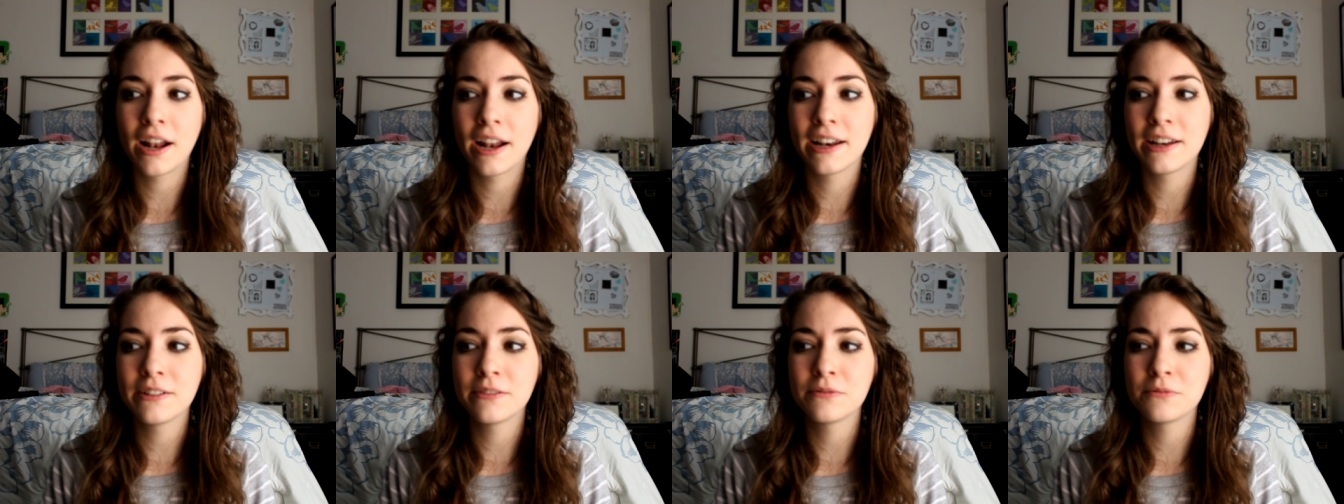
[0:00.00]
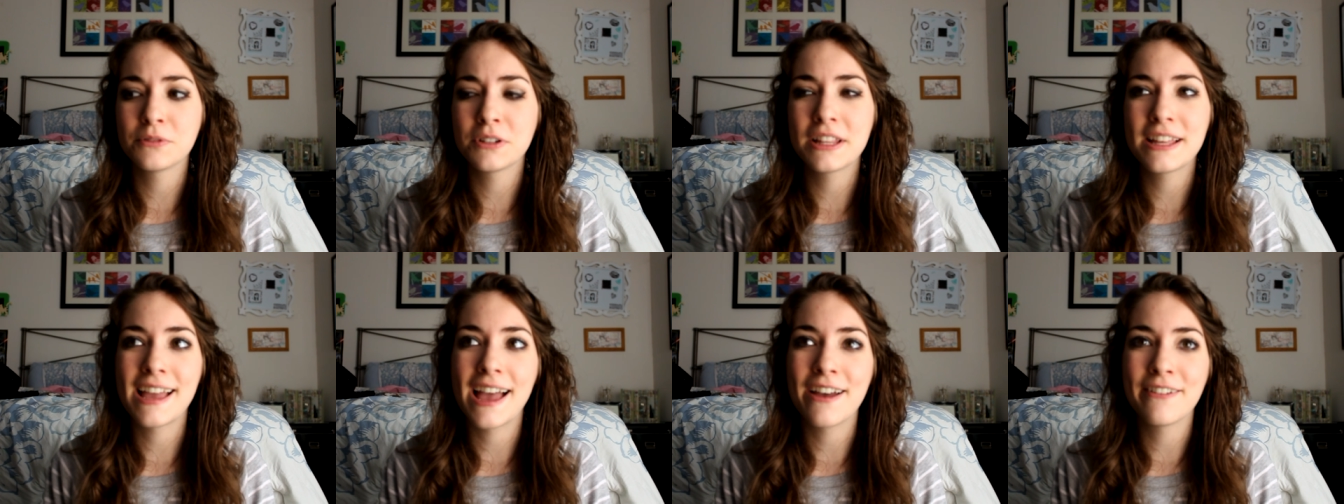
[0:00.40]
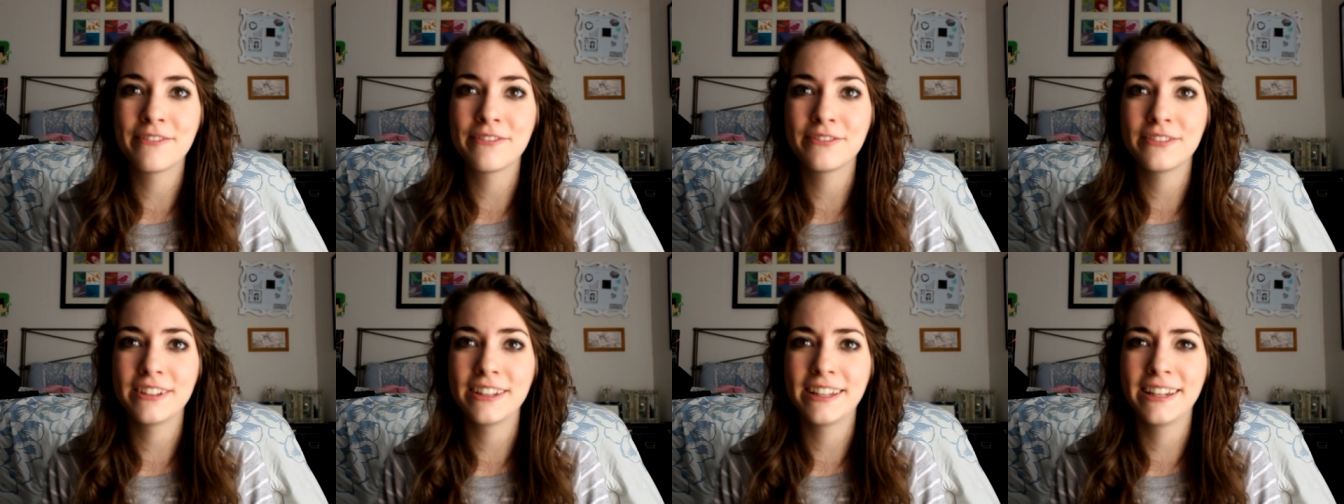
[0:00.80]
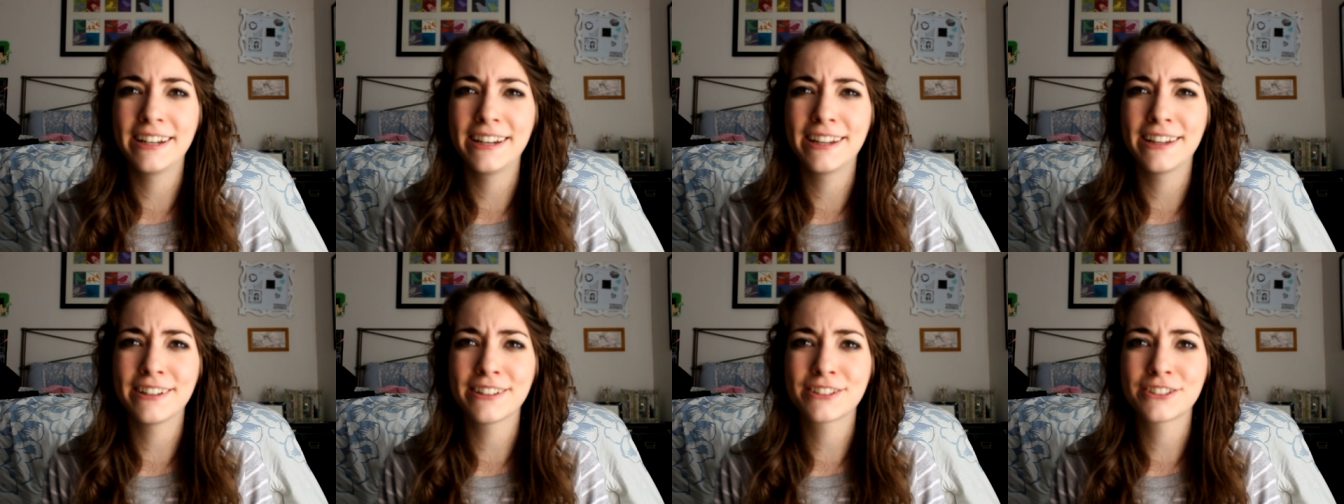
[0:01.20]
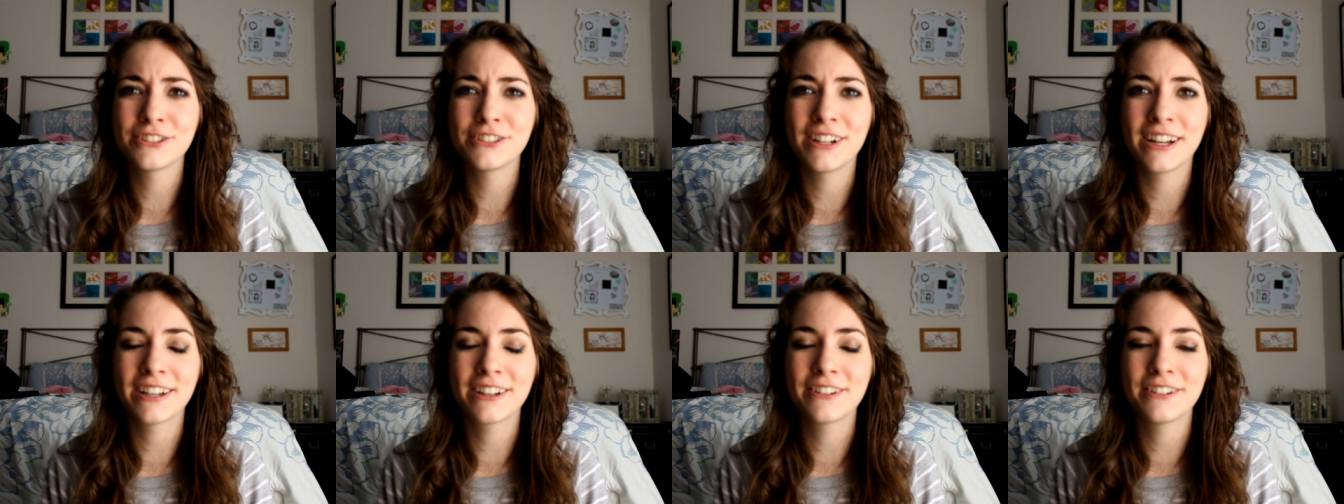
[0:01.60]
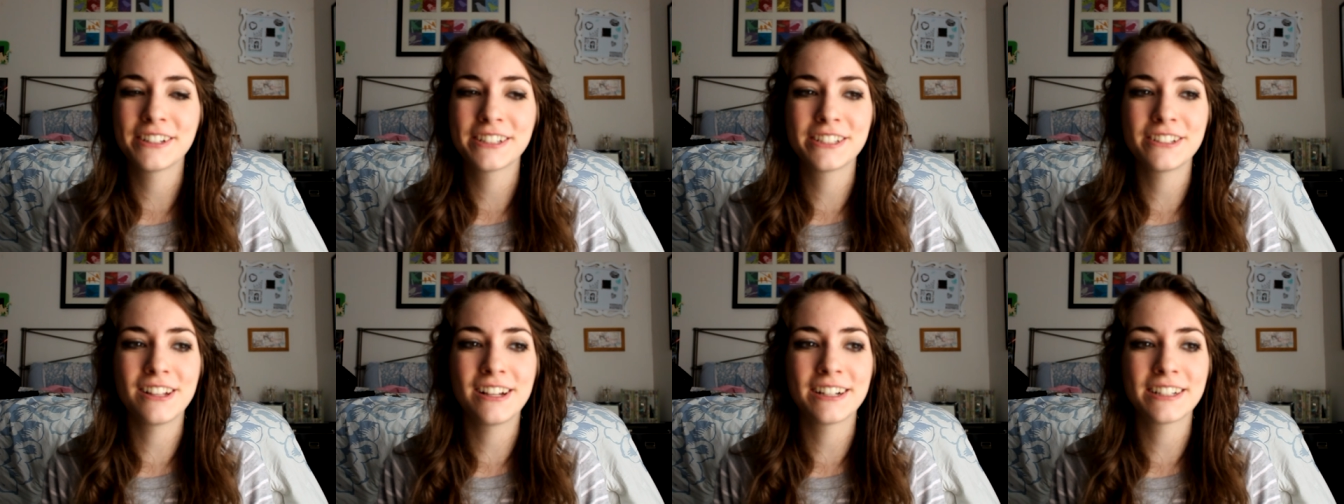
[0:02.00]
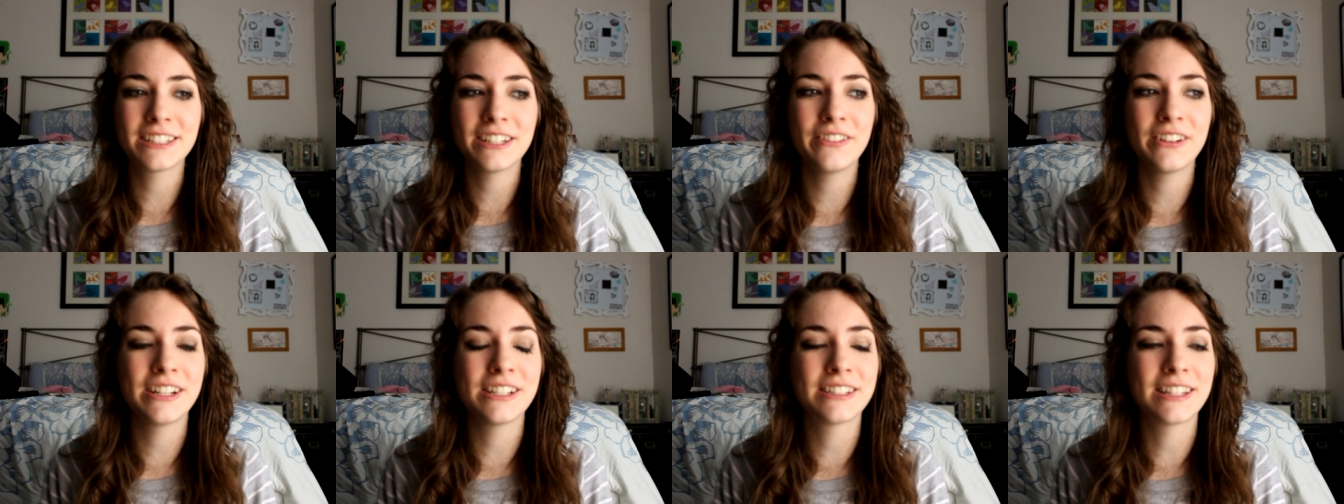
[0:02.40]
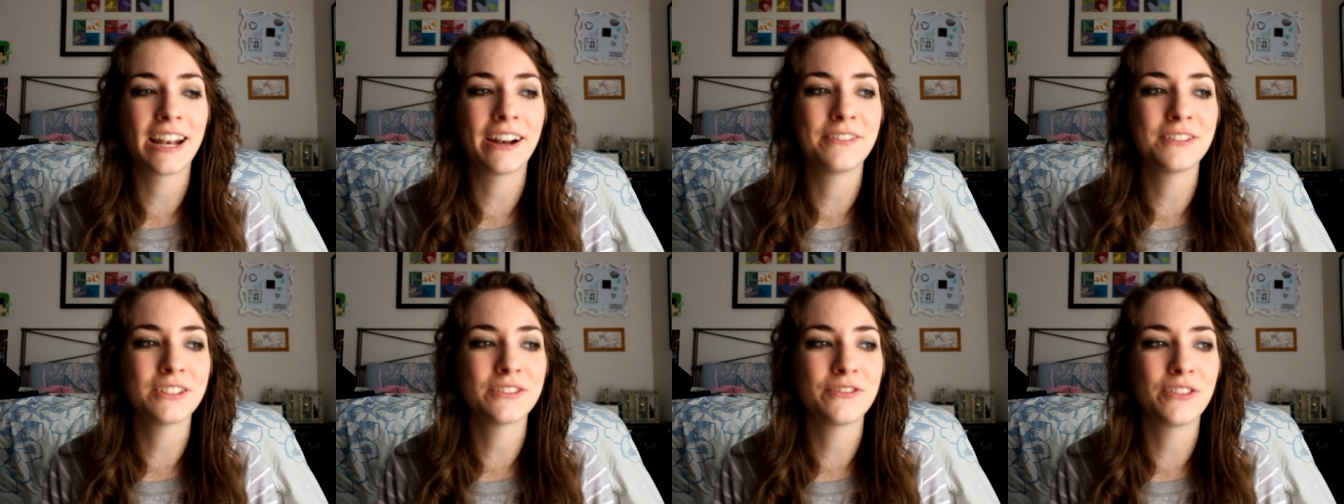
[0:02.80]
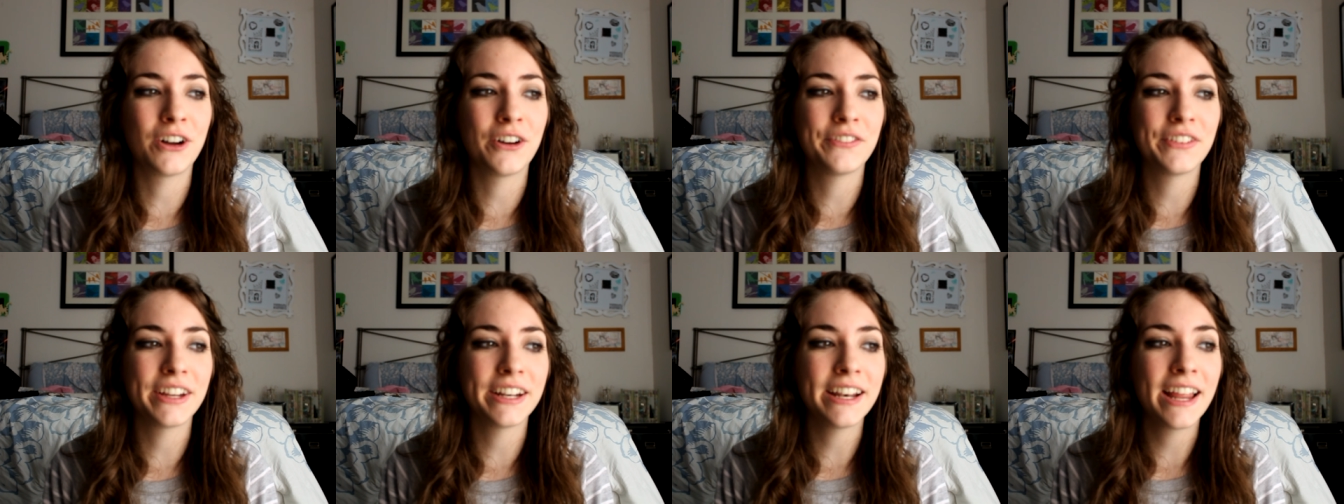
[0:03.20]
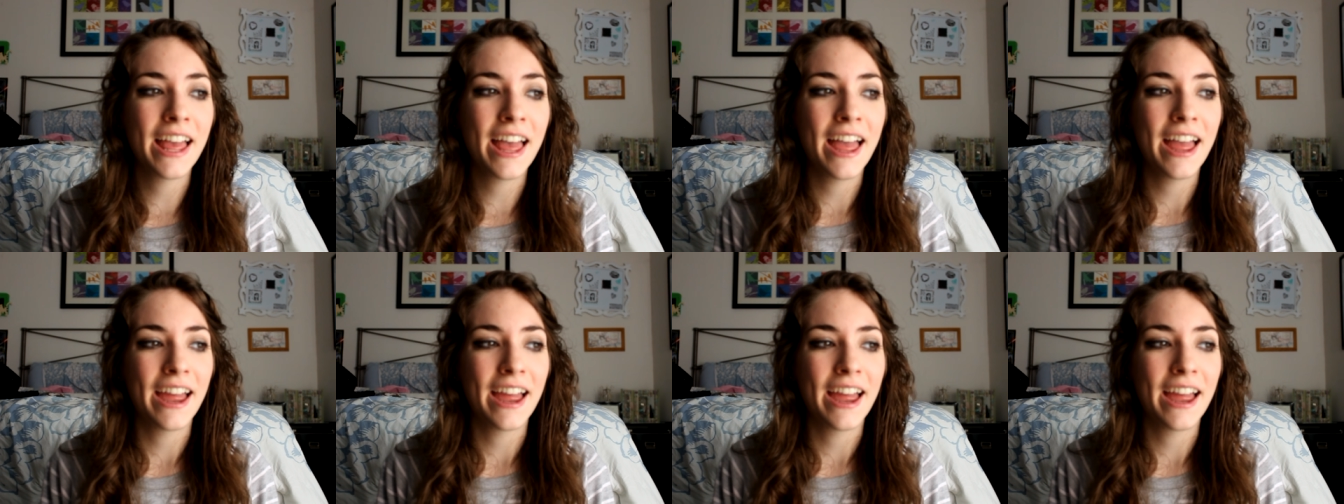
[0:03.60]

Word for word: I didn't really have any extracurricular activities that I was involved in,